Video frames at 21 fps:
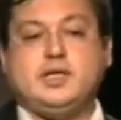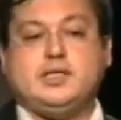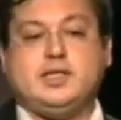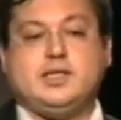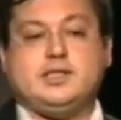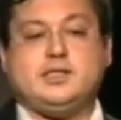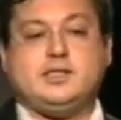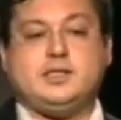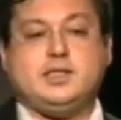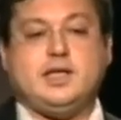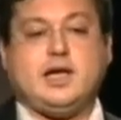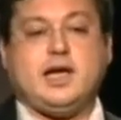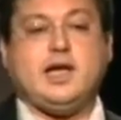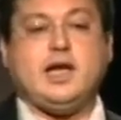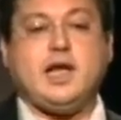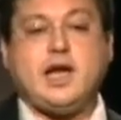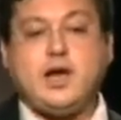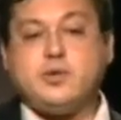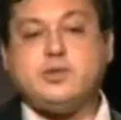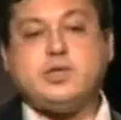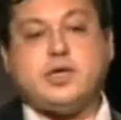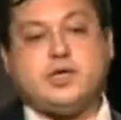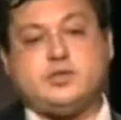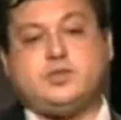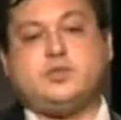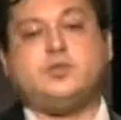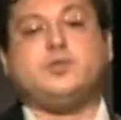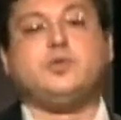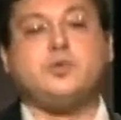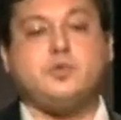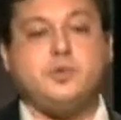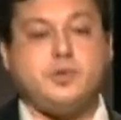that allowed us
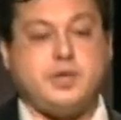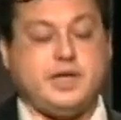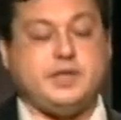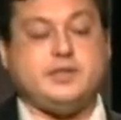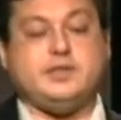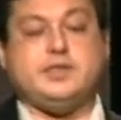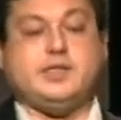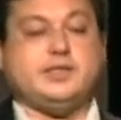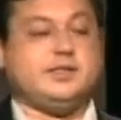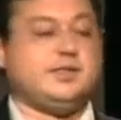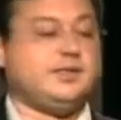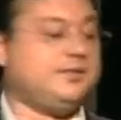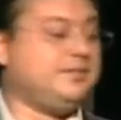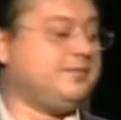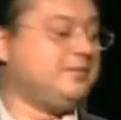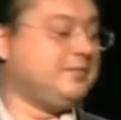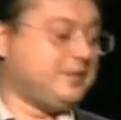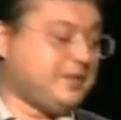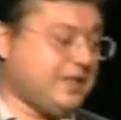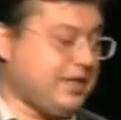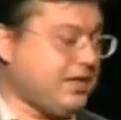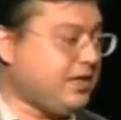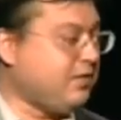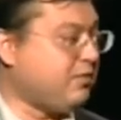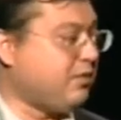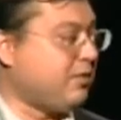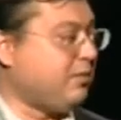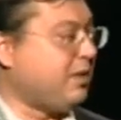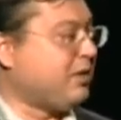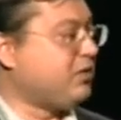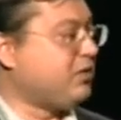to create this. Thank you very